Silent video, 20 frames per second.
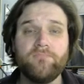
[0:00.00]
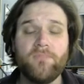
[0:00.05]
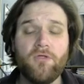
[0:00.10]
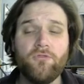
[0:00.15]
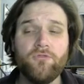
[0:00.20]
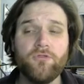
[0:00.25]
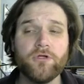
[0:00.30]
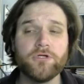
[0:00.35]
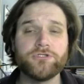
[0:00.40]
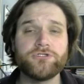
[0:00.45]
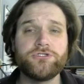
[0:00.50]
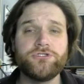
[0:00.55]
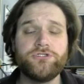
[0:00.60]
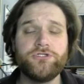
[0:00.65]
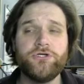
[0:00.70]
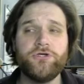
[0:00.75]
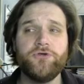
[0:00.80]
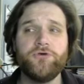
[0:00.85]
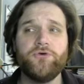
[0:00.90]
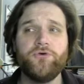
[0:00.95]
There's
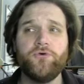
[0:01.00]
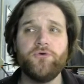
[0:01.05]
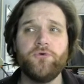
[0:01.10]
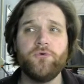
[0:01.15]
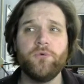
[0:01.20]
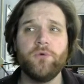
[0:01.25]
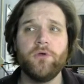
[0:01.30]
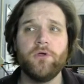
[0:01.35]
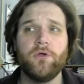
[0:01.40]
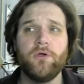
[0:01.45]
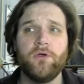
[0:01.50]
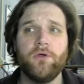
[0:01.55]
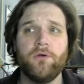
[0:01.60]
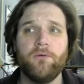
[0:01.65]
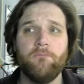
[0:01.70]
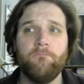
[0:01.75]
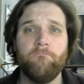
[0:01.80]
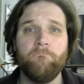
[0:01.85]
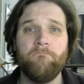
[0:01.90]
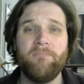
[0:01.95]
two
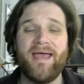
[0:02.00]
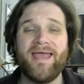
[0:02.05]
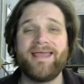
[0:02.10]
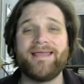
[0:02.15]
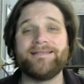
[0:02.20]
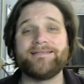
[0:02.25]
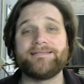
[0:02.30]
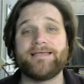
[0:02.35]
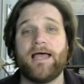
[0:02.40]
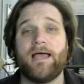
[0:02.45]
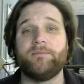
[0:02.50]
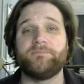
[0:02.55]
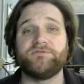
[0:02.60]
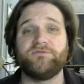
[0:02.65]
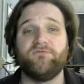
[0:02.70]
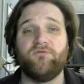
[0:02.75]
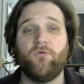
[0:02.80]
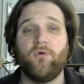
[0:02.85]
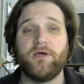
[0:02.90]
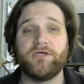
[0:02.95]
main types
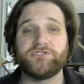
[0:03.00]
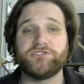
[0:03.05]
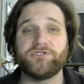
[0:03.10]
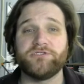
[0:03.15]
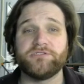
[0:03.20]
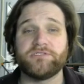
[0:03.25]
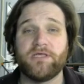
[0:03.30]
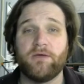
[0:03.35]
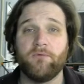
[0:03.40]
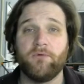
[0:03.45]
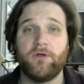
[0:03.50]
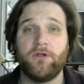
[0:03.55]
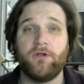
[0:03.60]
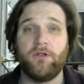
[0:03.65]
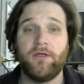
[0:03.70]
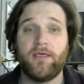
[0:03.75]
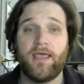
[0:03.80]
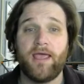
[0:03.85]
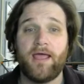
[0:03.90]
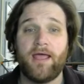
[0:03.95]
of questions that we're going to
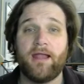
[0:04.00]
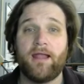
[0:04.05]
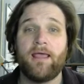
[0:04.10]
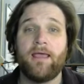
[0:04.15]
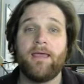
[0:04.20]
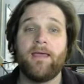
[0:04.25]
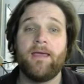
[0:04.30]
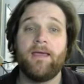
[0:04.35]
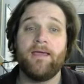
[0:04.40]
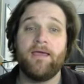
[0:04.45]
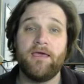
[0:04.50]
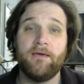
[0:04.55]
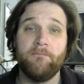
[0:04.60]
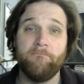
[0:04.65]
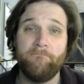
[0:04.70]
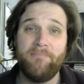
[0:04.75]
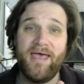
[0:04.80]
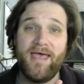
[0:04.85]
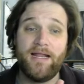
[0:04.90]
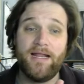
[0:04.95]
look at:
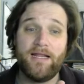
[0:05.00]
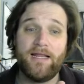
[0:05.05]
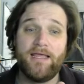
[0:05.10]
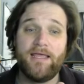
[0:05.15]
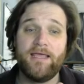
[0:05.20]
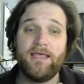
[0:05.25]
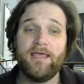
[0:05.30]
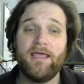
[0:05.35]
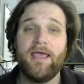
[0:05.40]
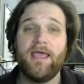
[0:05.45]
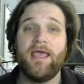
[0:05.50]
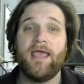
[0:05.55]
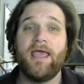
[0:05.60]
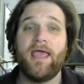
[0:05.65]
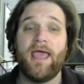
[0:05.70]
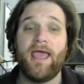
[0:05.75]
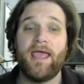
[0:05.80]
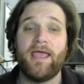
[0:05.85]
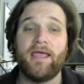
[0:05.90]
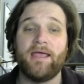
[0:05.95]
compelling
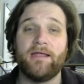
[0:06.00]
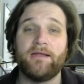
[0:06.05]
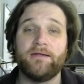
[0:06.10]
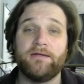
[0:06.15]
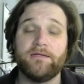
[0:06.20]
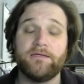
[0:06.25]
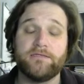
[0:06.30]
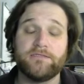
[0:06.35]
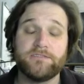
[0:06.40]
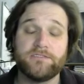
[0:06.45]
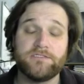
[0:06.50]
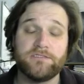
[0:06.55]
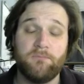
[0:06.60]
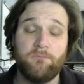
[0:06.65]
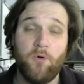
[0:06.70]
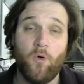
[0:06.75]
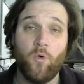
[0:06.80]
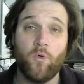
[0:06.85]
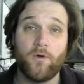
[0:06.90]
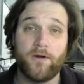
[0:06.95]
and
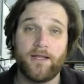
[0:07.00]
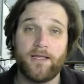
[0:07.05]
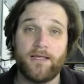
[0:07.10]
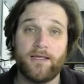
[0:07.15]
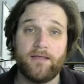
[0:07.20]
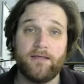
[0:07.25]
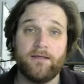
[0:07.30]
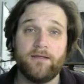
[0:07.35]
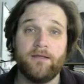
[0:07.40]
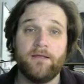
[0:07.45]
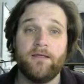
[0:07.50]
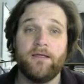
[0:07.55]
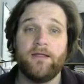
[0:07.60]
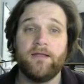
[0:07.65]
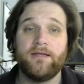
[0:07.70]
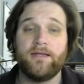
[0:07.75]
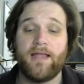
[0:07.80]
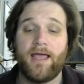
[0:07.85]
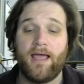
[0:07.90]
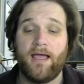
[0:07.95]
supporting.
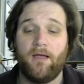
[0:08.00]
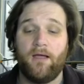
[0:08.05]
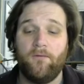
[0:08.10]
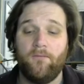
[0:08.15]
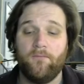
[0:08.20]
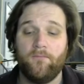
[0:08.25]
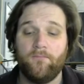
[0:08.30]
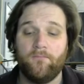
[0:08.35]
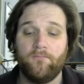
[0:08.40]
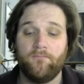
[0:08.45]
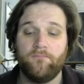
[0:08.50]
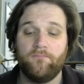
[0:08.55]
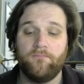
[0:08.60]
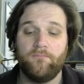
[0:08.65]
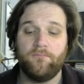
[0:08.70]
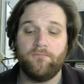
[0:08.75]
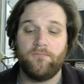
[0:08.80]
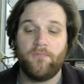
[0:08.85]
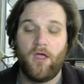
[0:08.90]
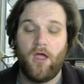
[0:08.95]
Now,
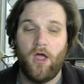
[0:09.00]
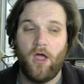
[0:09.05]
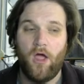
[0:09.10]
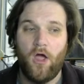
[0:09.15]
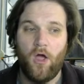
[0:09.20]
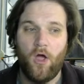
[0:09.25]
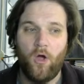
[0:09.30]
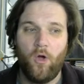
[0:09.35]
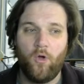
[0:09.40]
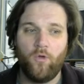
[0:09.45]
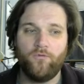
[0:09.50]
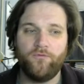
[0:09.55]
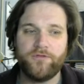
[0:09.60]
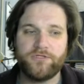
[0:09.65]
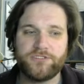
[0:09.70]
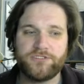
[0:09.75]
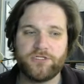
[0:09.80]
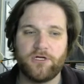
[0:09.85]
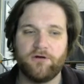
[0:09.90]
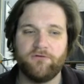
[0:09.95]
on the
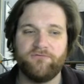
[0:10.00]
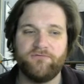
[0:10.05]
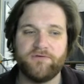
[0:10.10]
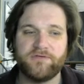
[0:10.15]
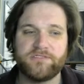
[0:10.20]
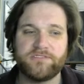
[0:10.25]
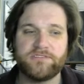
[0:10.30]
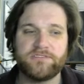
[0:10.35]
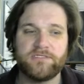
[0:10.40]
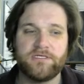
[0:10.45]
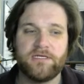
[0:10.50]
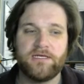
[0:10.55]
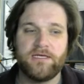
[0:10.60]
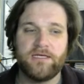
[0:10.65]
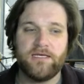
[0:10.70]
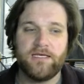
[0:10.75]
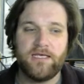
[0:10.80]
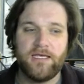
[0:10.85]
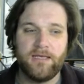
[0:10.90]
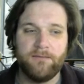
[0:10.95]
surface,
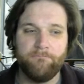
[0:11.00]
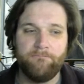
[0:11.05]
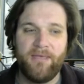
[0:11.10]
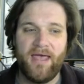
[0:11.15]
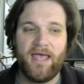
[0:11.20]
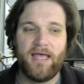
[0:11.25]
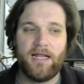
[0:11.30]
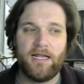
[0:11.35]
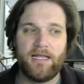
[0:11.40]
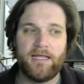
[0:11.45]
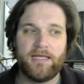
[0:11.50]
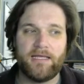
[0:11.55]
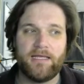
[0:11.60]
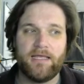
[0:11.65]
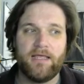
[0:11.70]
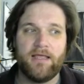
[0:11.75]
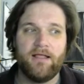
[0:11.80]
compelling.